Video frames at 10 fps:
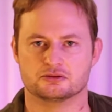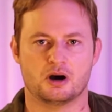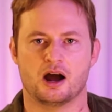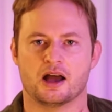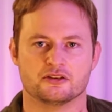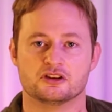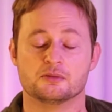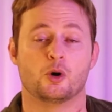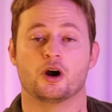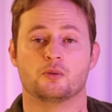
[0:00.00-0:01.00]
rise to the
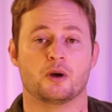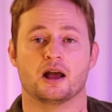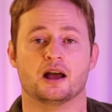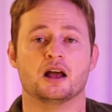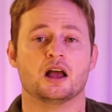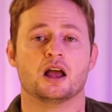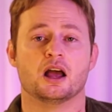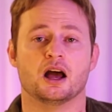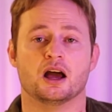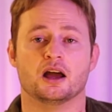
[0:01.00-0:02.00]
point where,
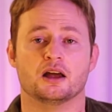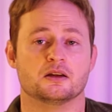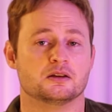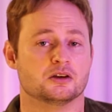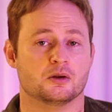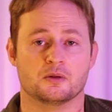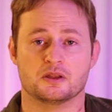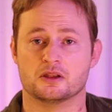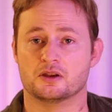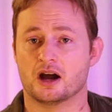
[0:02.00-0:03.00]

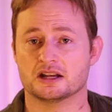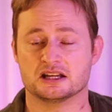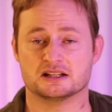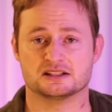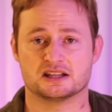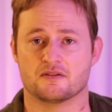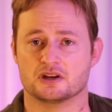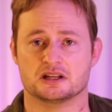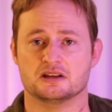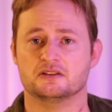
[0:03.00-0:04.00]
in the
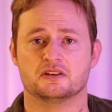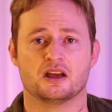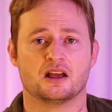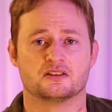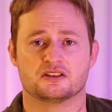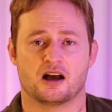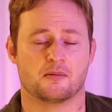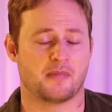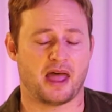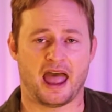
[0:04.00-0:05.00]
1970s,
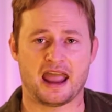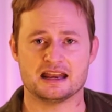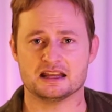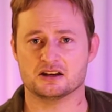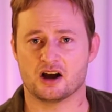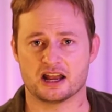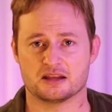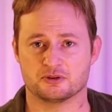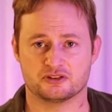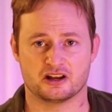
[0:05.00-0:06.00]
some
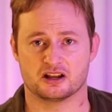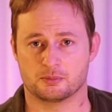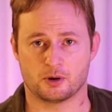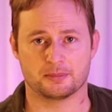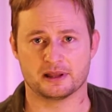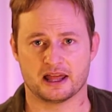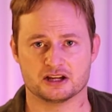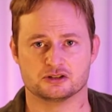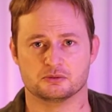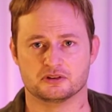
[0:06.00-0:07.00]
80-90% of the
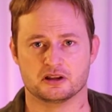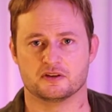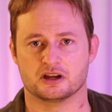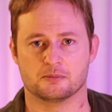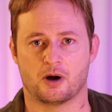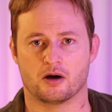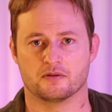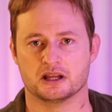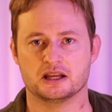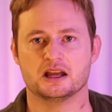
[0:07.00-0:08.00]
population was living in
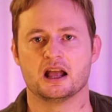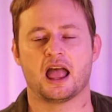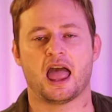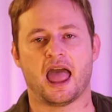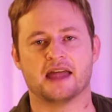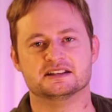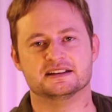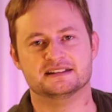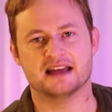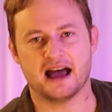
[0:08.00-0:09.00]
poverty. And
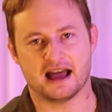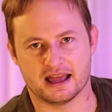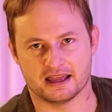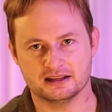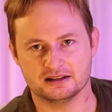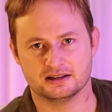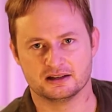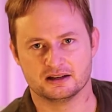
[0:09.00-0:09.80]
today,